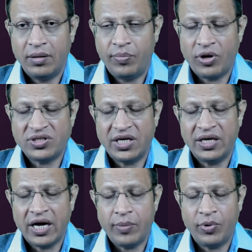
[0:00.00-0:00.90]
prostatic
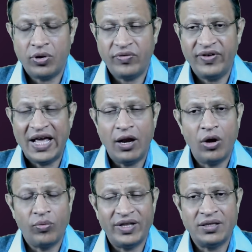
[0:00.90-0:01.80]
hypertrophy along
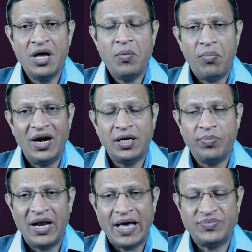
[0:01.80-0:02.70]
with
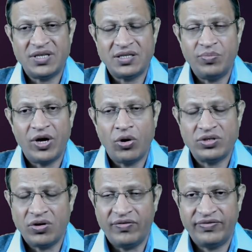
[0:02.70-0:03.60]
multiple abscess because
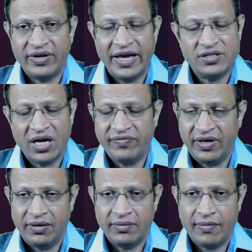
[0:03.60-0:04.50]
of HIV.
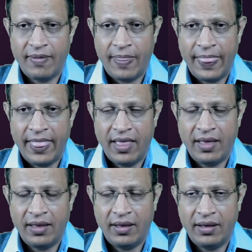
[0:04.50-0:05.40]

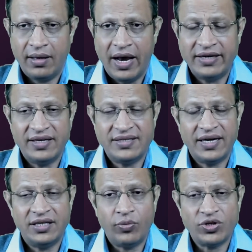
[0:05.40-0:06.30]
And they said
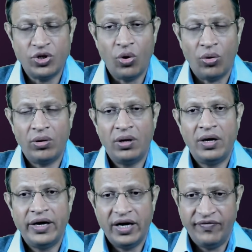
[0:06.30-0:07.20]
there was no
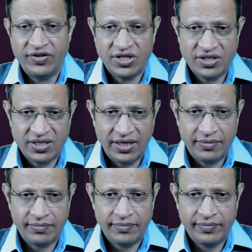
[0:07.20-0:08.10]
deficiency.
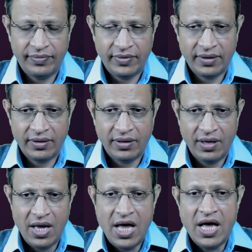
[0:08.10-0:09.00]

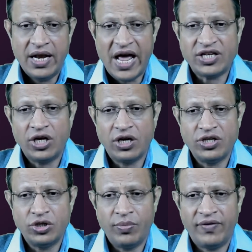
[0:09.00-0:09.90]
National
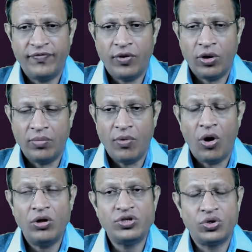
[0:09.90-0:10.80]
Consumer Forum
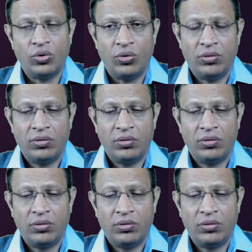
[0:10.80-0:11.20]
also